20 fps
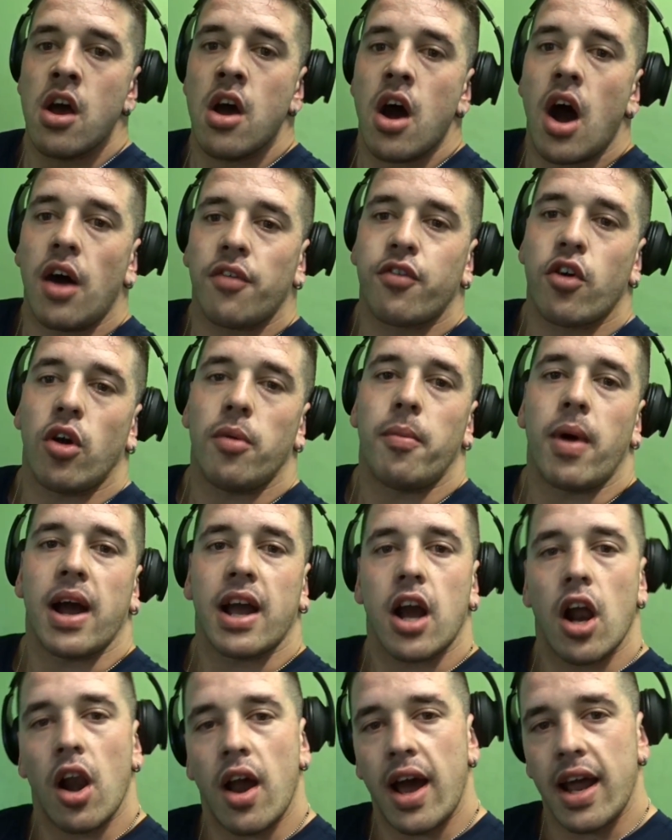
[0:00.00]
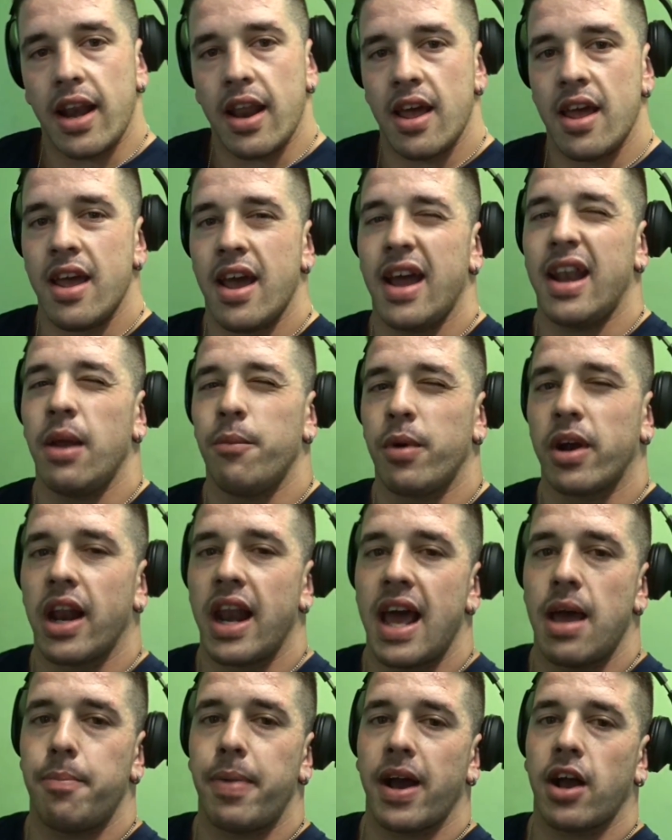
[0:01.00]
I've got my client, and then we're going
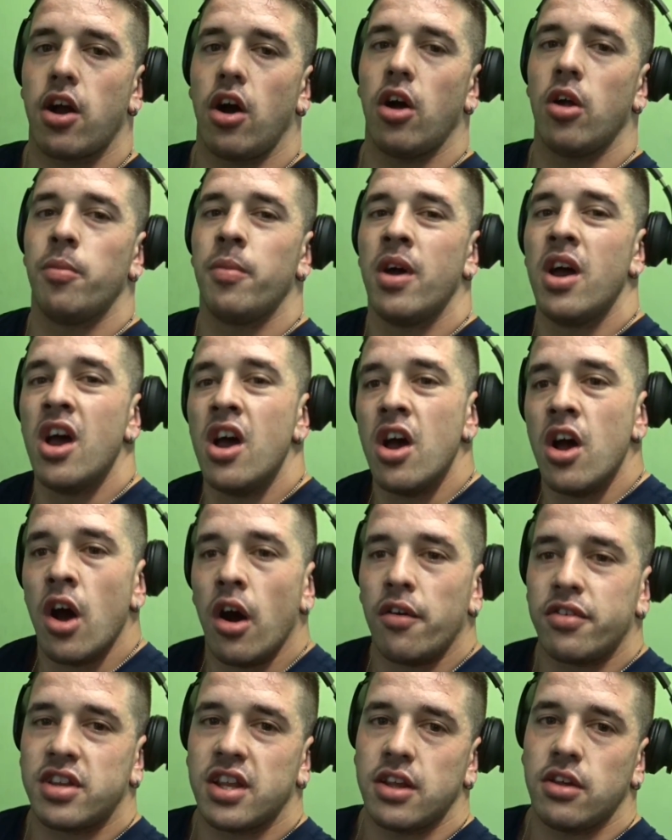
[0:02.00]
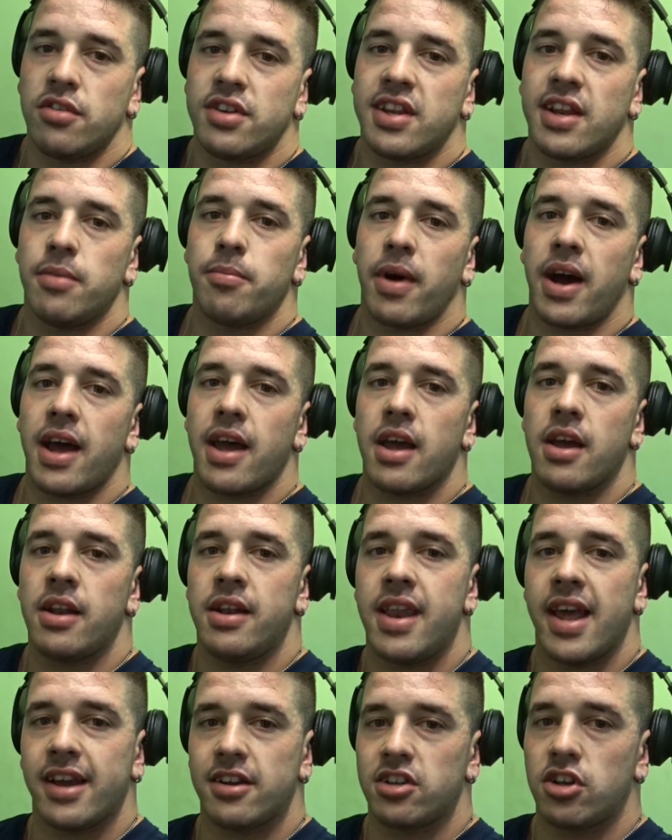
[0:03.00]
to head back home. Obviously, you've seen my
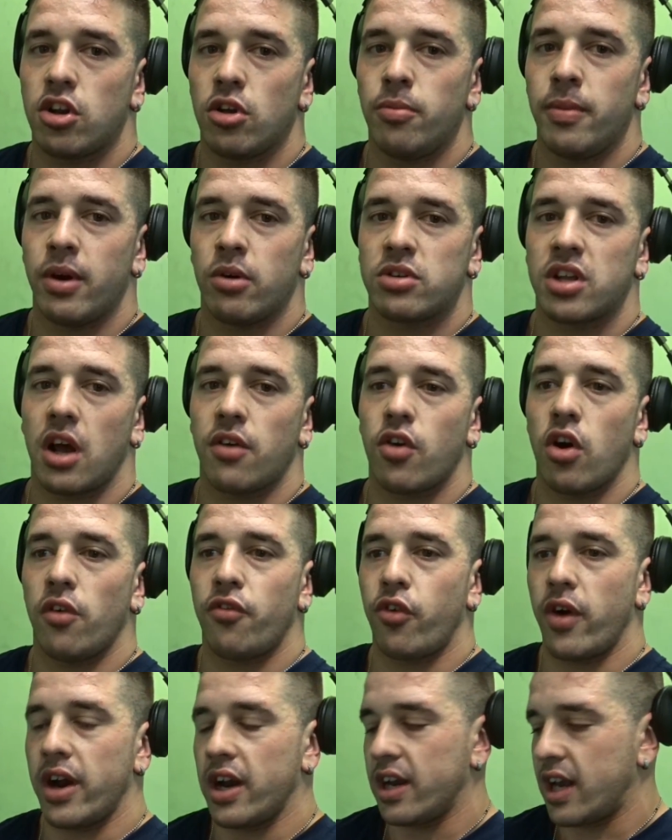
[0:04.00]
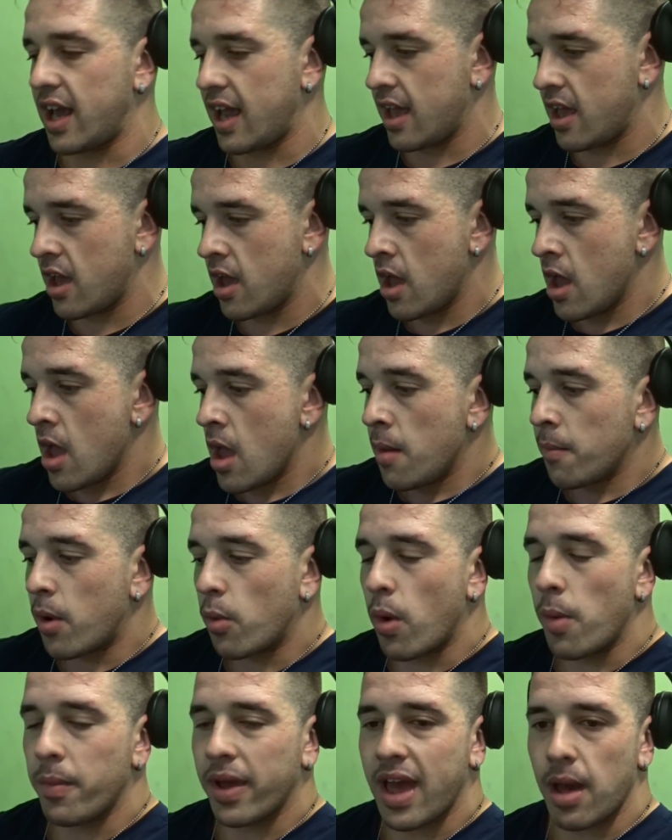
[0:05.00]
next two meals that I've got throughout the day.
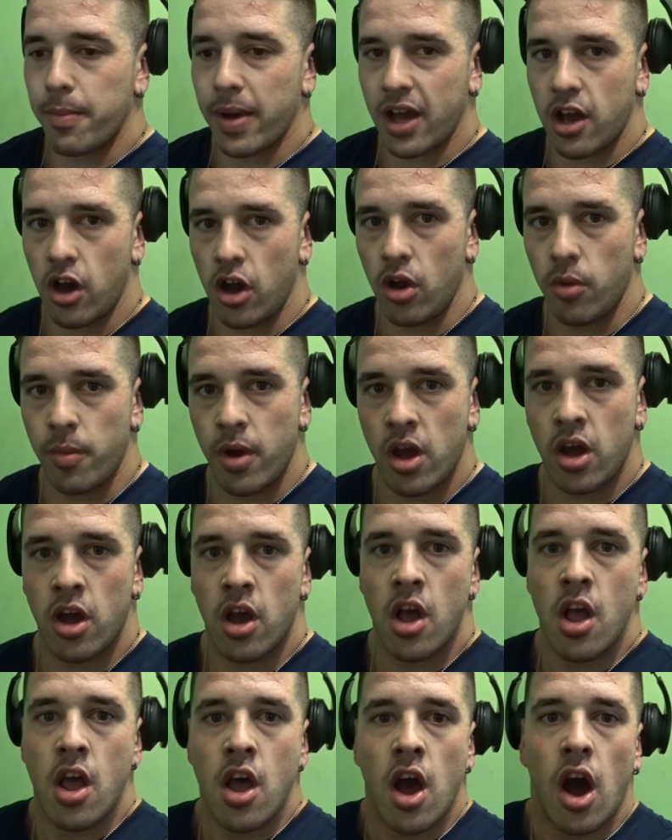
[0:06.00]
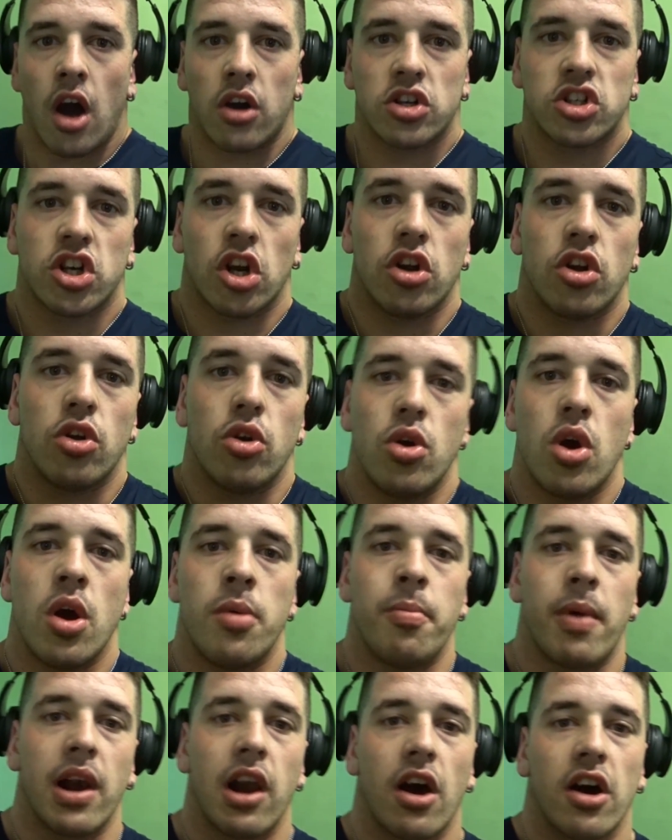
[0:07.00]
But when we get back home, I'll show you
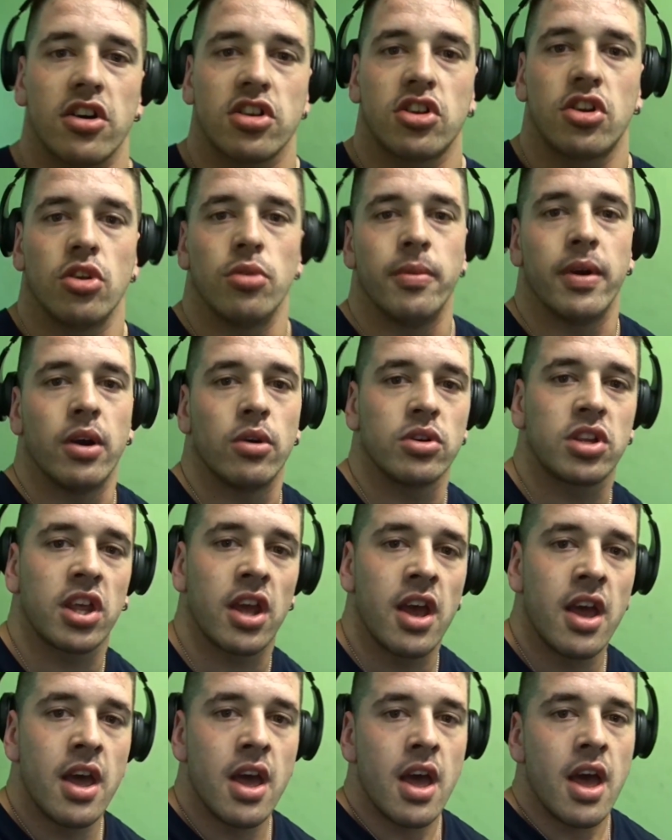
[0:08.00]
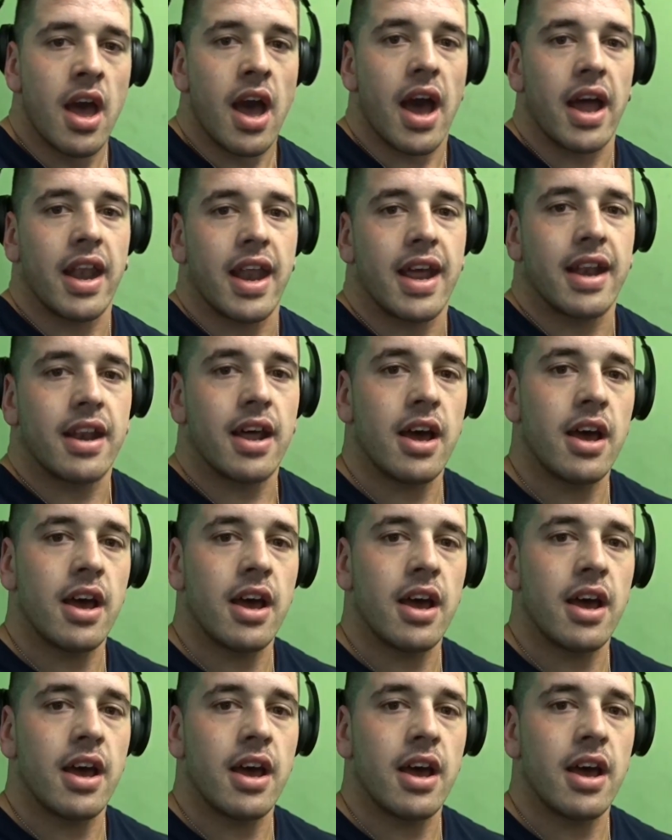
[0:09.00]
my last two meals, and then